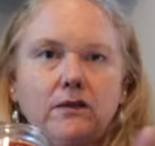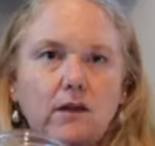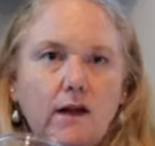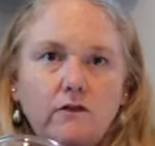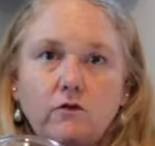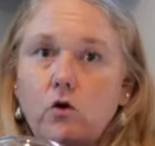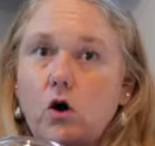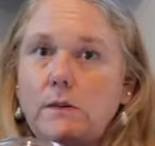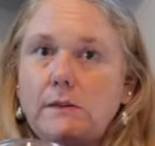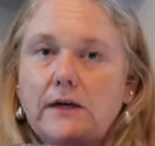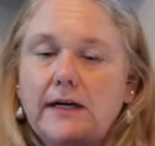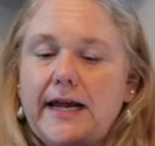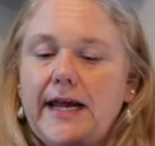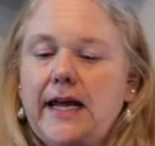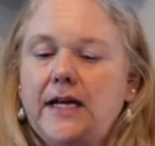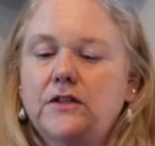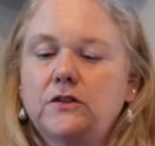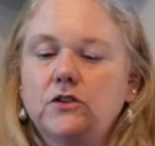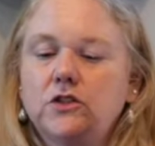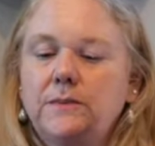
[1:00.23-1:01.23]
love Walmart
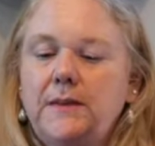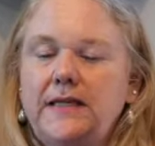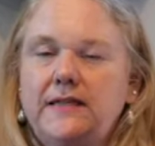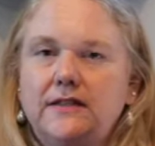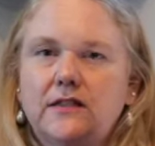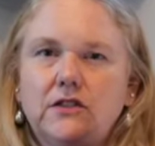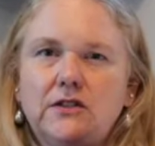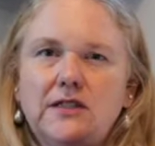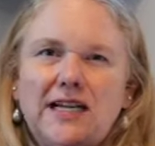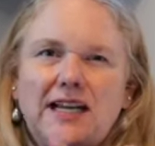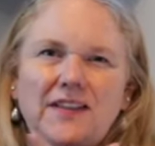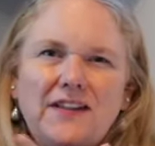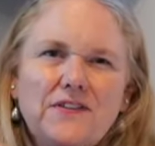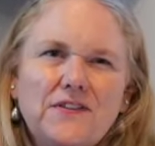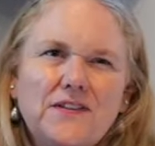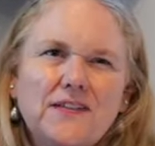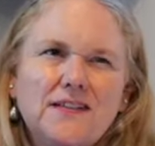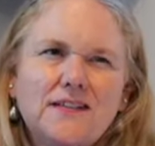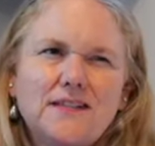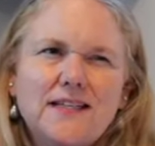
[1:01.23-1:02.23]
candles, basically. I think
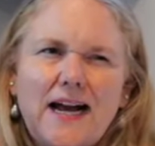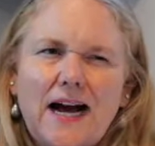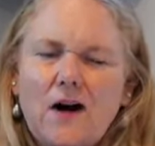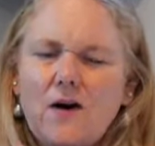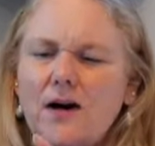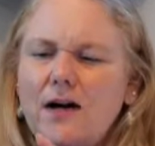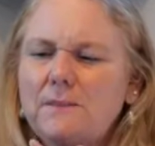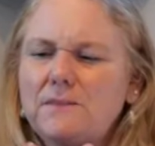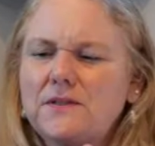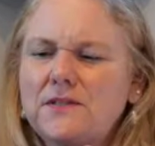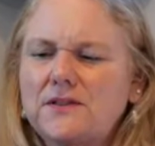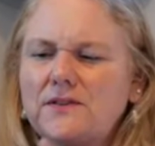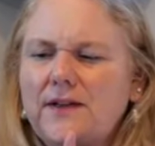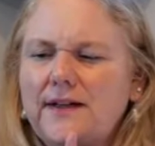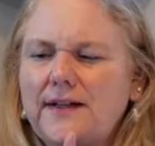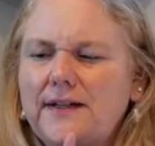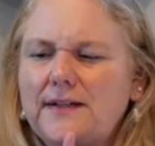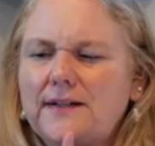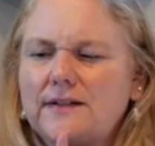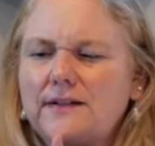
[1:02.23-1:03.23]
this is now up to
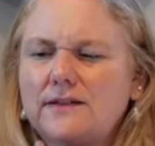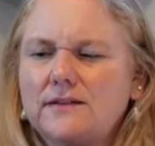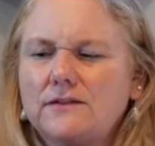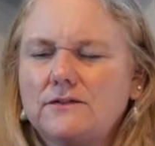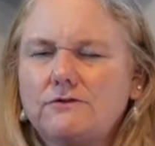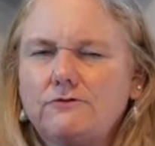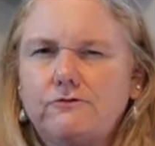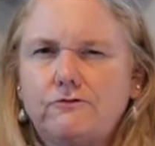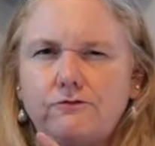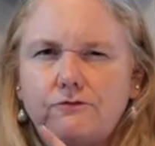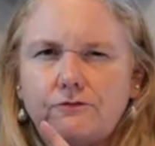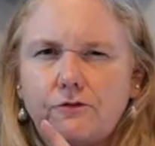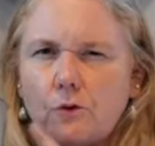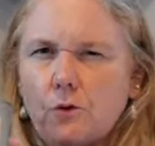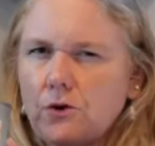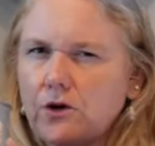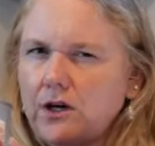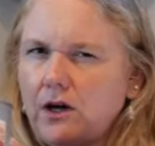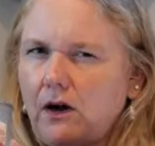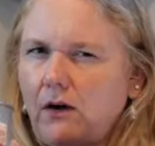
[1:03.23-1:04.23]
like
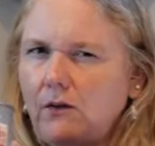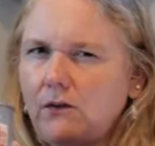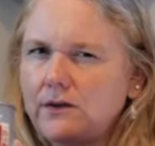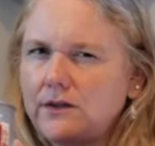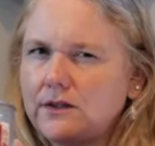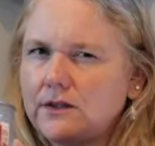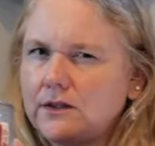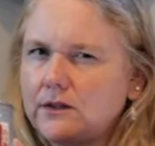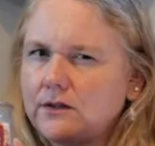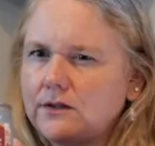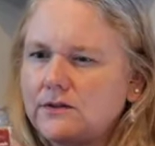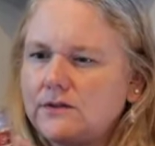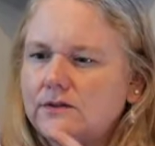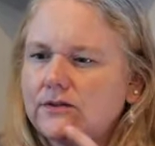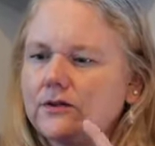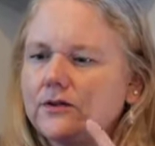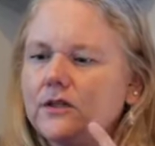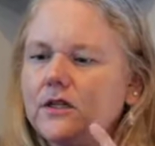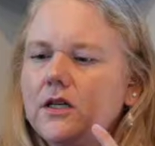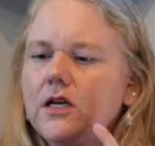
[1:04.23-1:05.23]

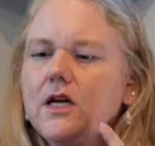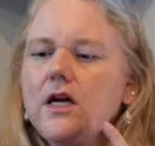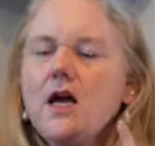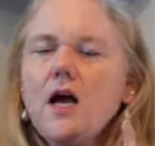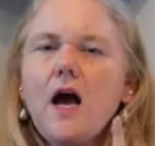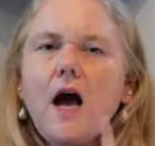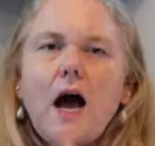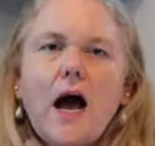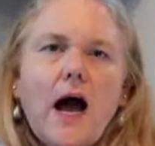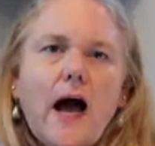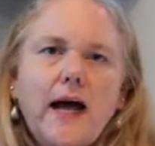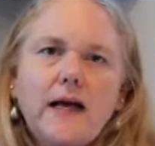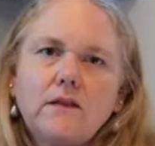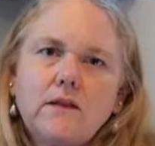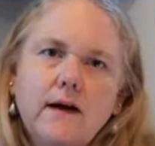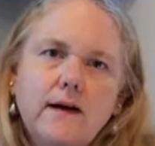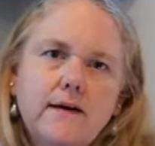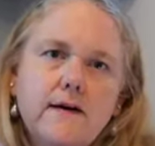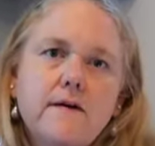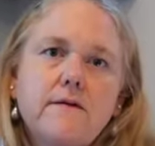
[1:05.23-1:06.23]
$4. I
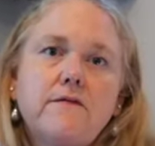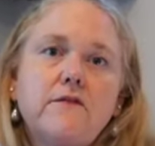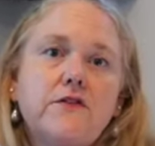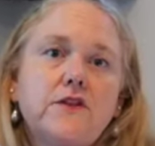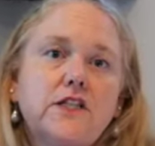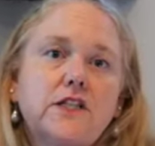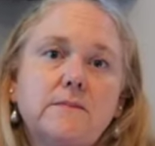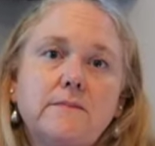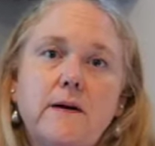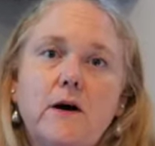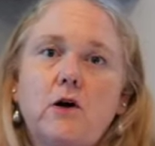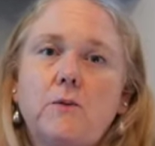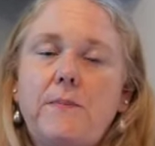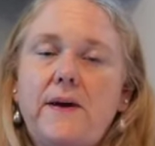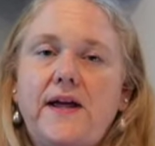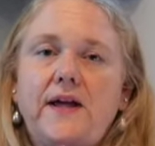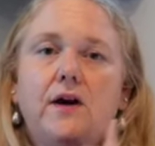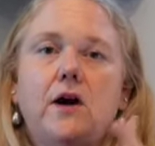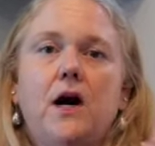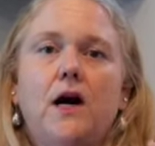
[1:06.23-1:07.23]
love the smell
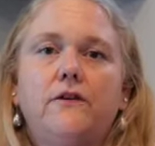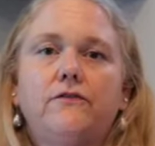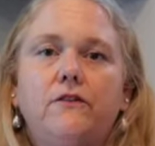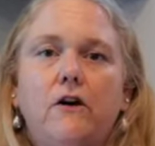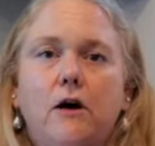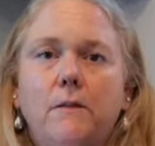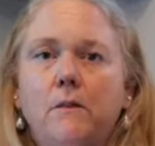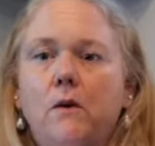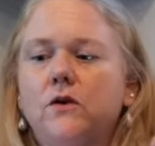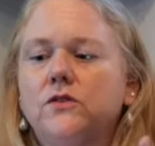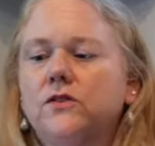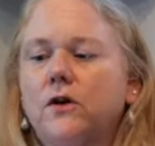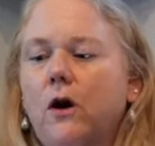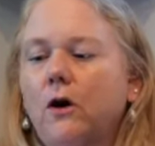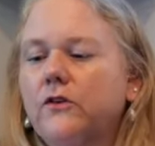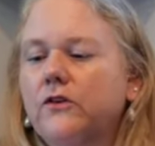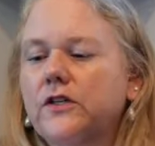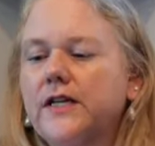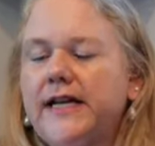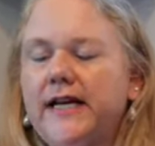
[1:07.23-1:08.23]
payoff. Almost all
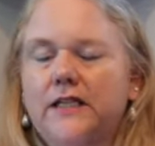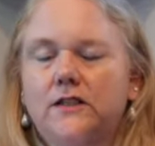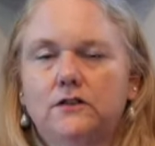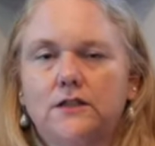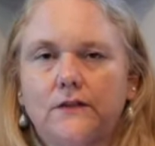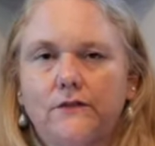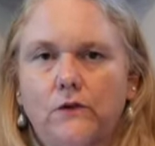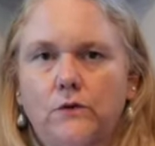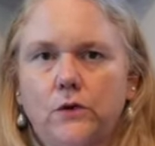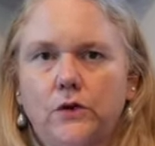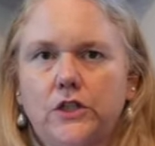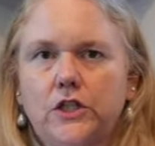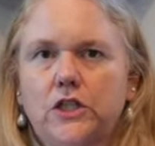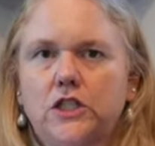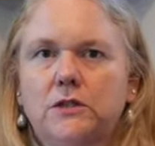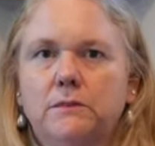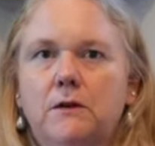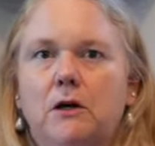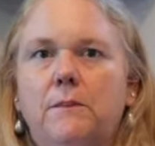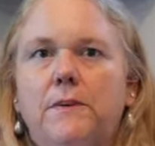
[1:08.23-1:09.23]
their candles have a really good
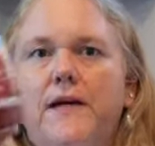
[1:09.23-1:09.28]
smell